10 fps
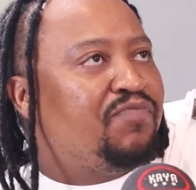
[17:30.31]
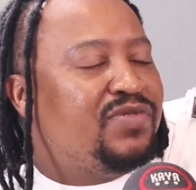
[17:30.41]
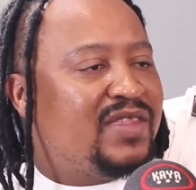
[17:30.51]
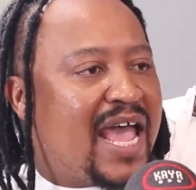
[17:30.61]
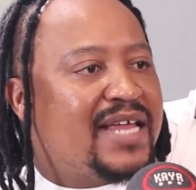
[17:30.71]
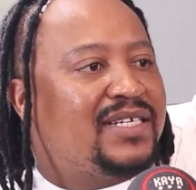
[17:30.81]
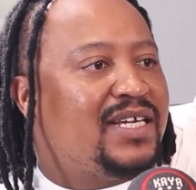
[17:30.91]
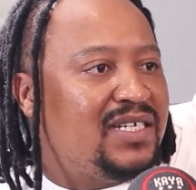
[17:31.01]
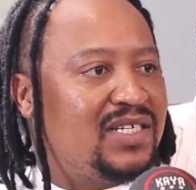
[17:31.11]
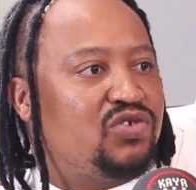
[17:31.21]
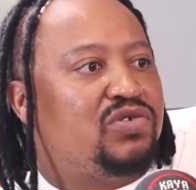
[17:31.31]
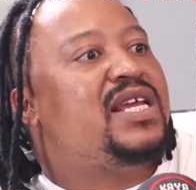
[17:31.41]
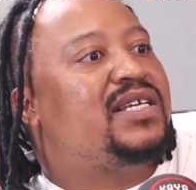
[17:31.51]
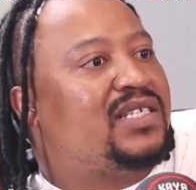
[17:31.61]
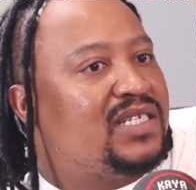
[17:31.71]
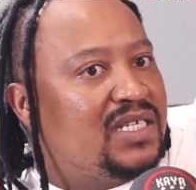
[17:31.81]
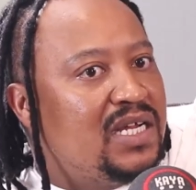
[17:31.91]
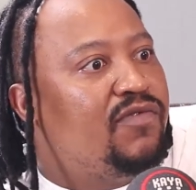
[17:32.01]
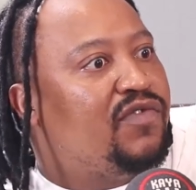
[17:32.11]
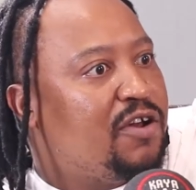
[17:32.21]
That industry is
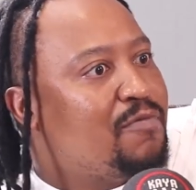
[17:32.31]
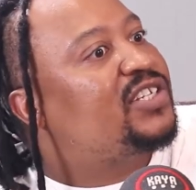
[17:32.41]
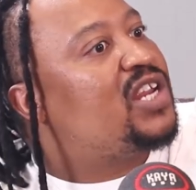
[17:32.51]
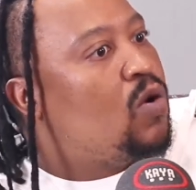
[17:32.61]
still very much